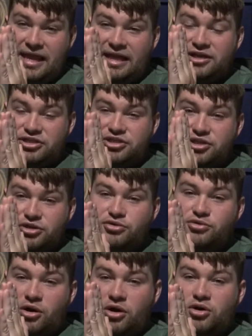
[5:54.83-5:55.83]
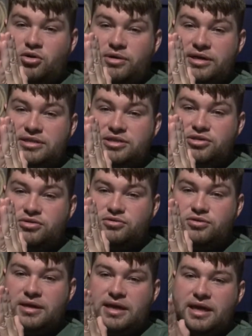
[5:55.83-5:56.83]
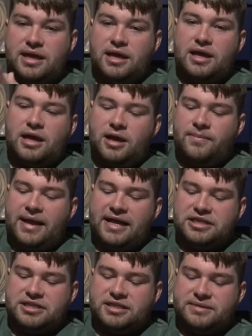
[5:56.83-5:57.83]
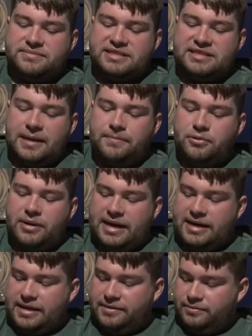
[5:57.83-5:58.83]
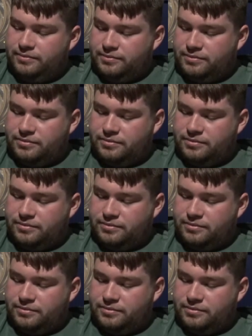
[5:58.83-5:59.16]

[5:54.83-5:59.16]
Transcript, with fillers: and you are going to imagine them separating